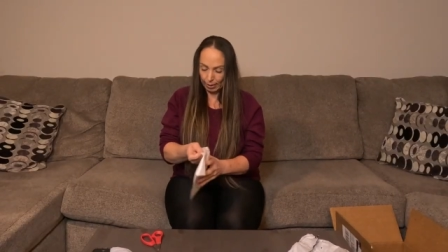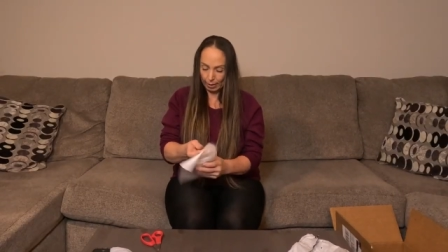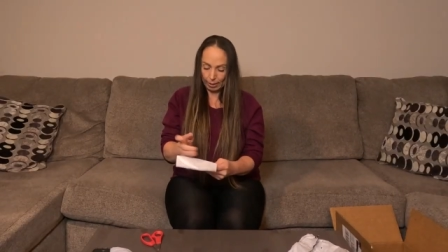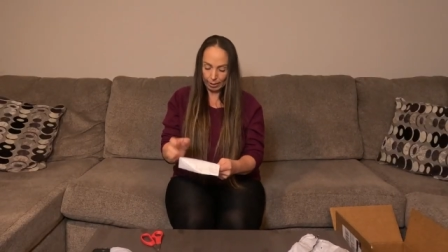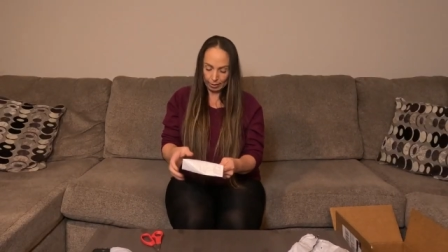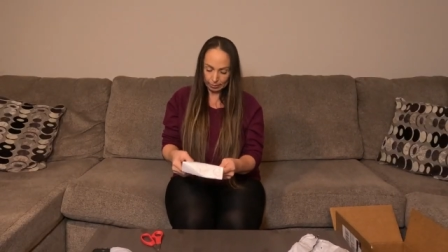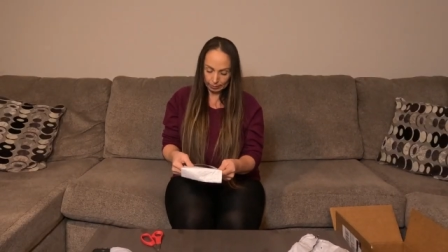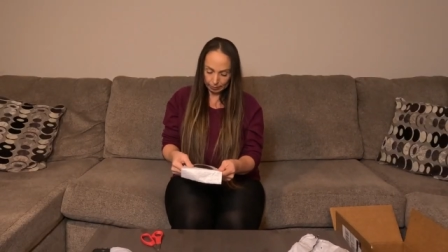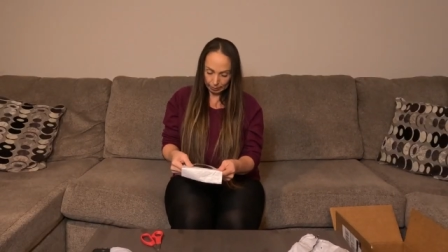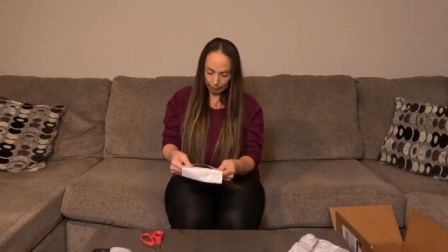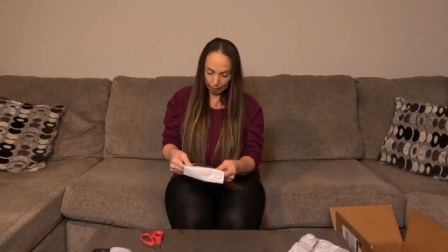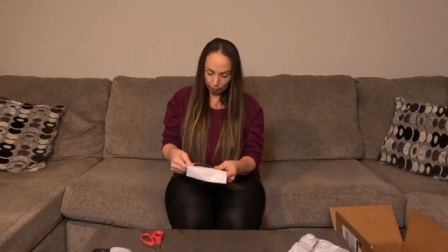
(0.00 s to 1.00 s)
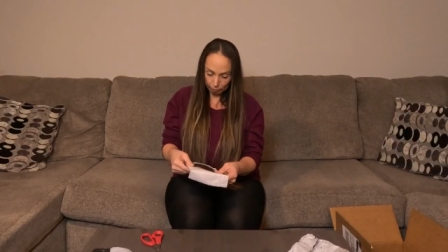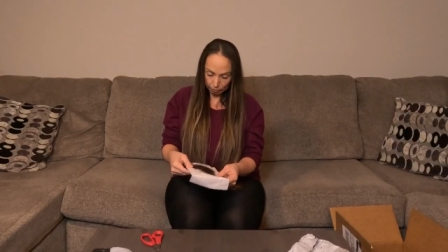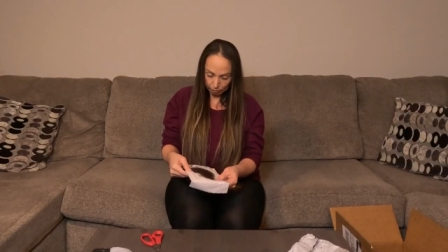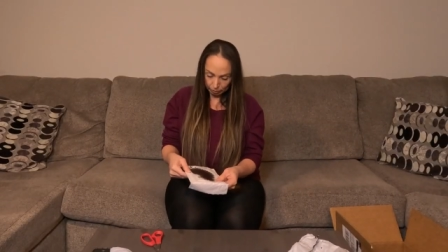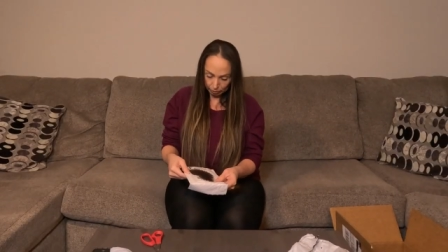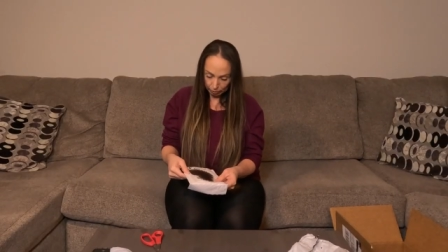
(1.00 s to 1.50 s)
And it was,
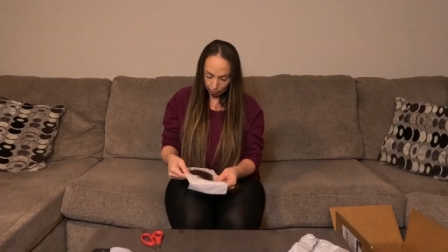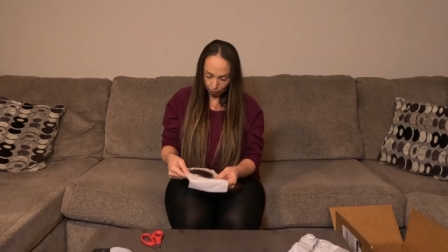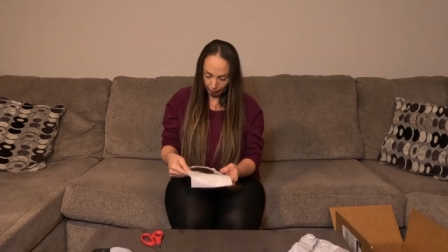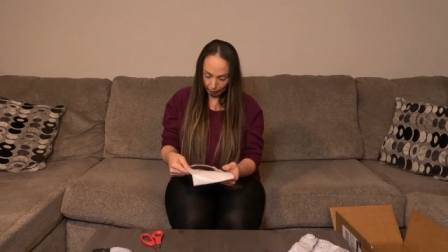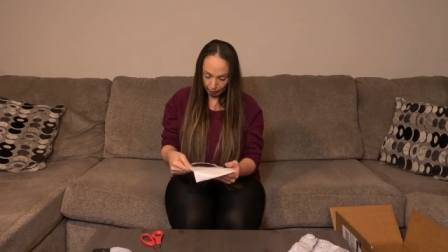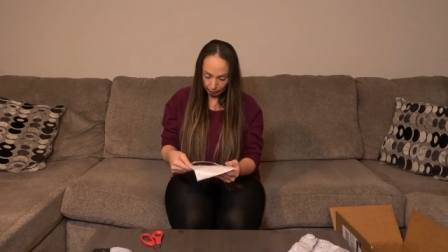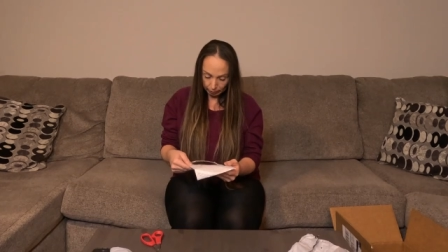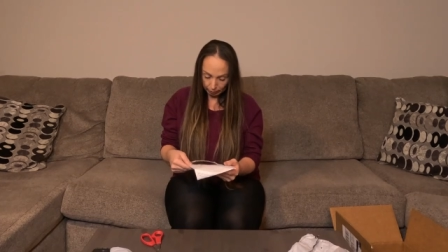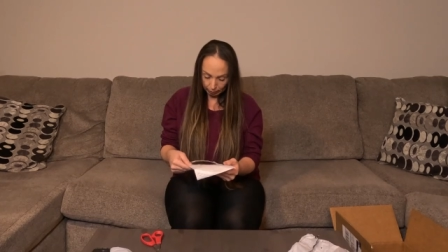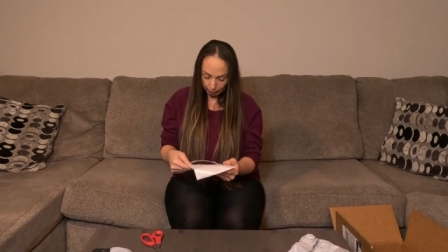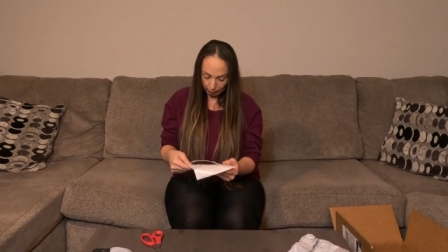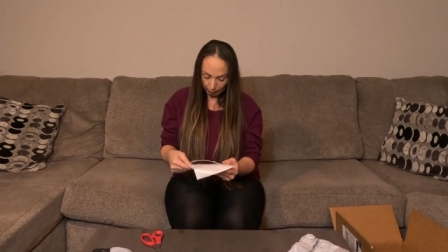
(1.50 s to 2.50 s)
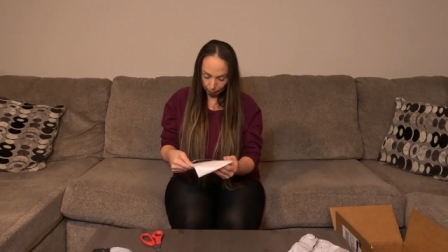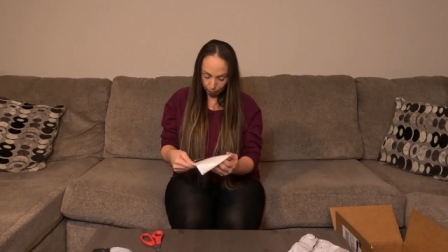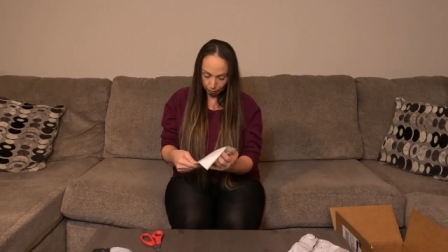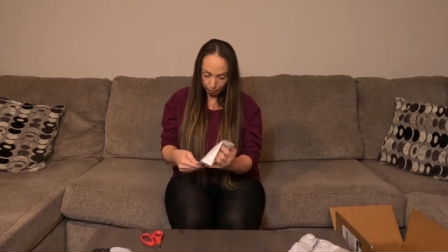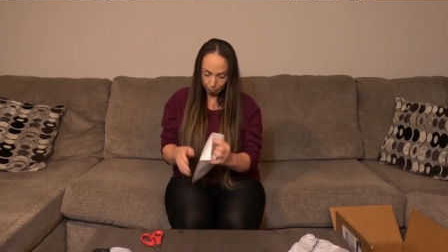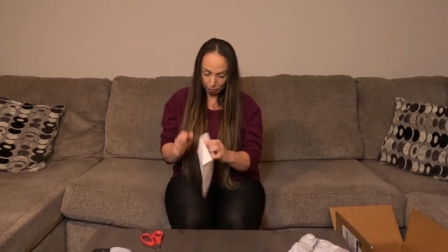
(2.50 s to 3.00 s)
okay, the label
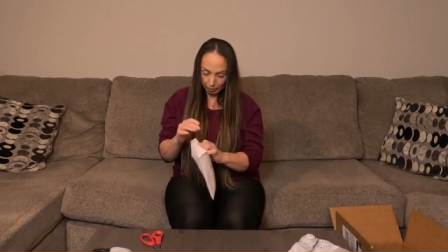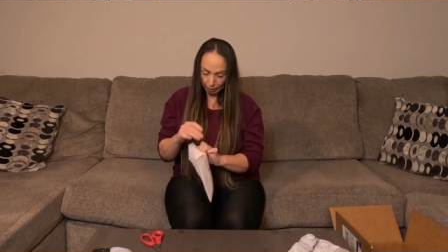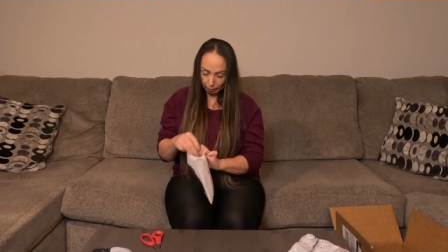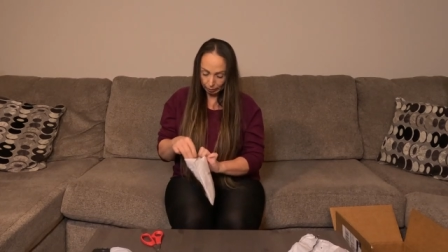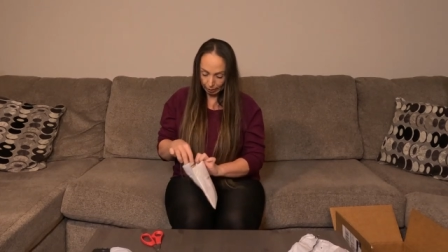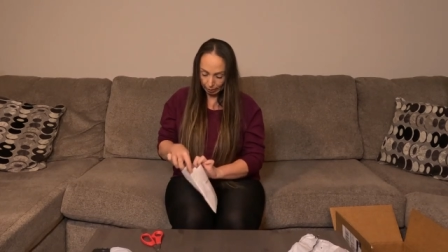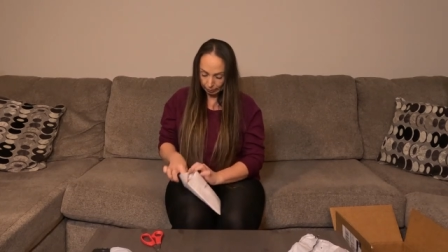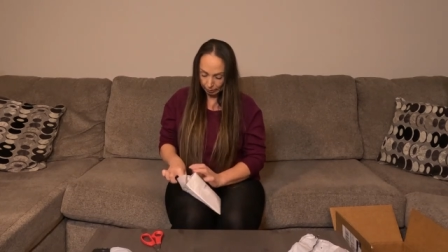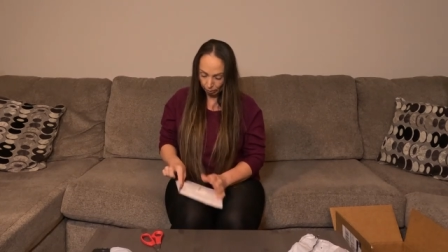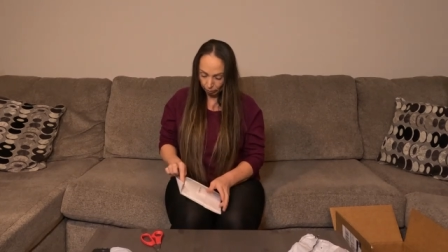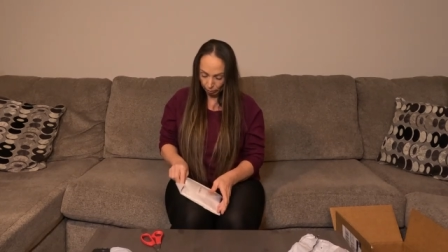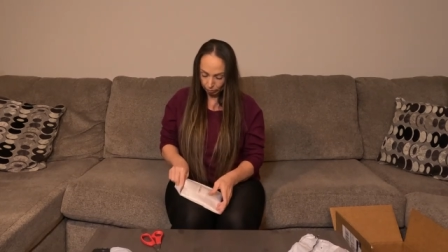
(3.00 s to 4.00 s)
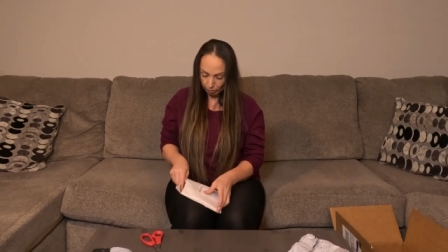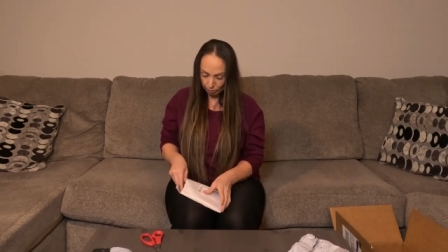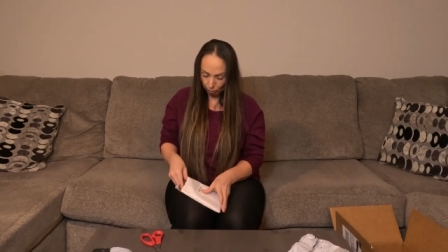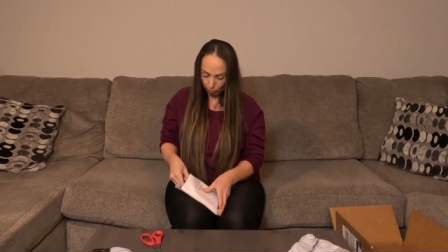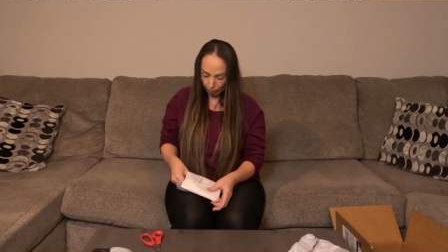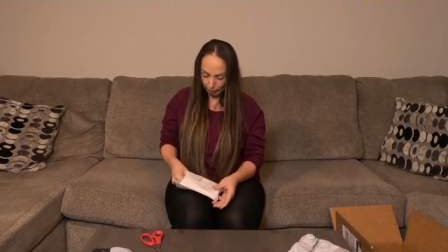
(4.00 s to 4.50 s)
is burned out. Can't tell where it was
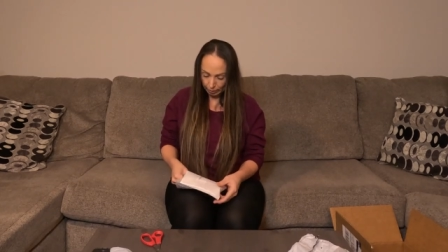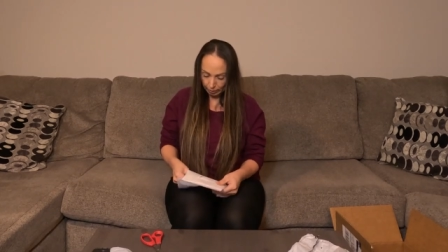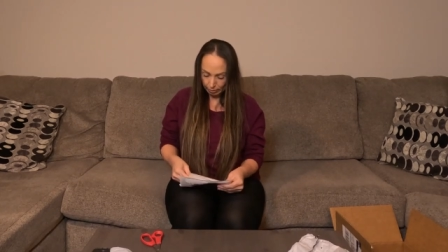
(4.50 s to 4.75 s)
going.